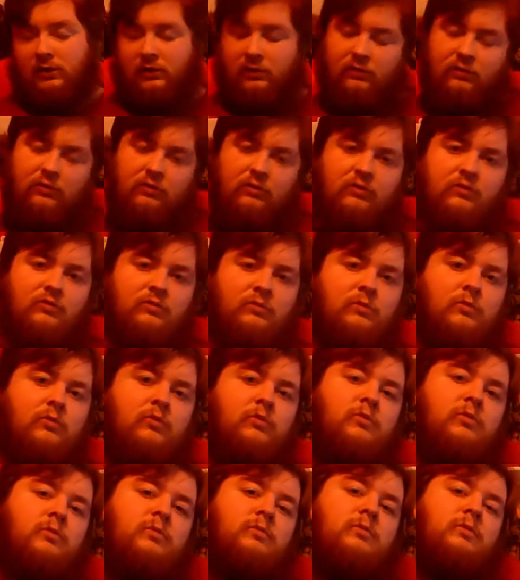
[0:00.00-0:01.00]
Do some
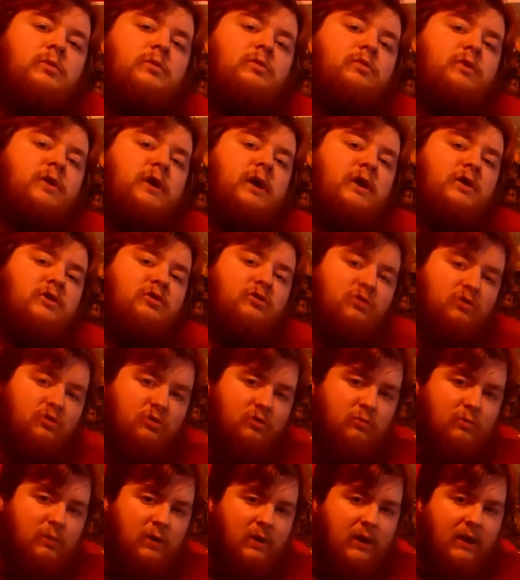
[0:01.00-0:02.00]
more modification
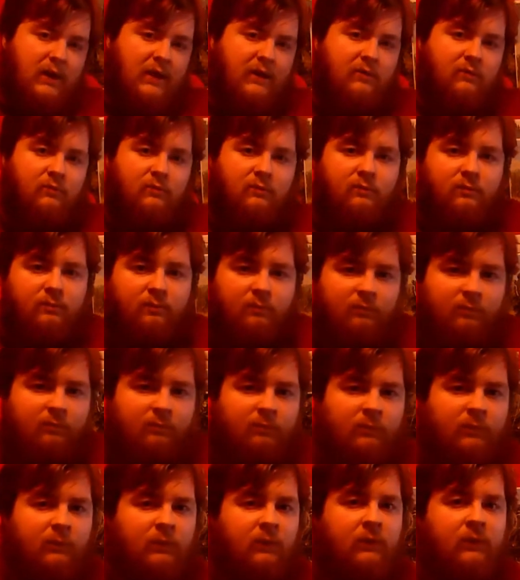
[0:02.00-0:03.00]
to my layout.
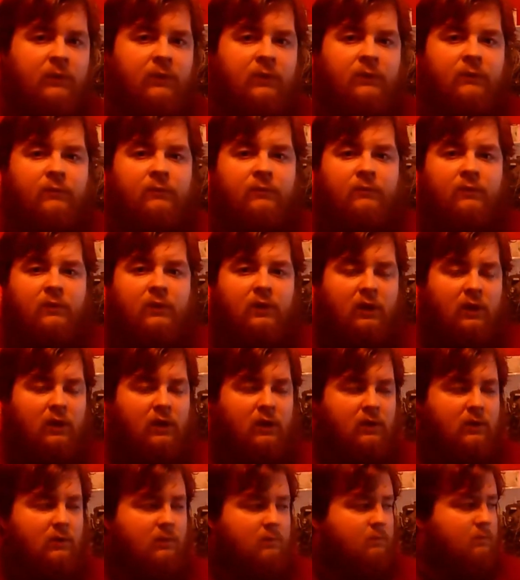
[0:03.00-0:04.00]

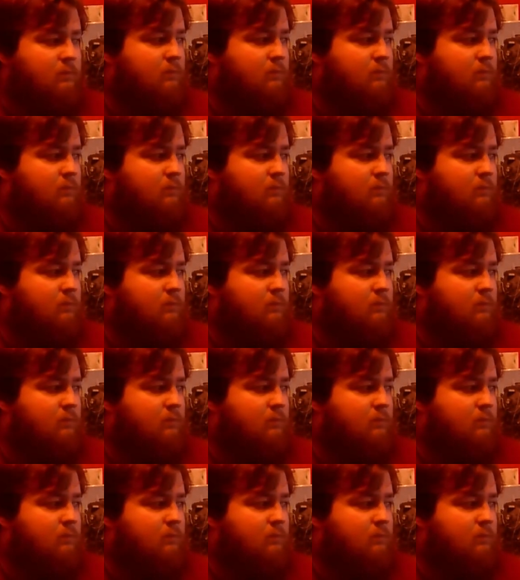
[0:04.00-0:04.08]
I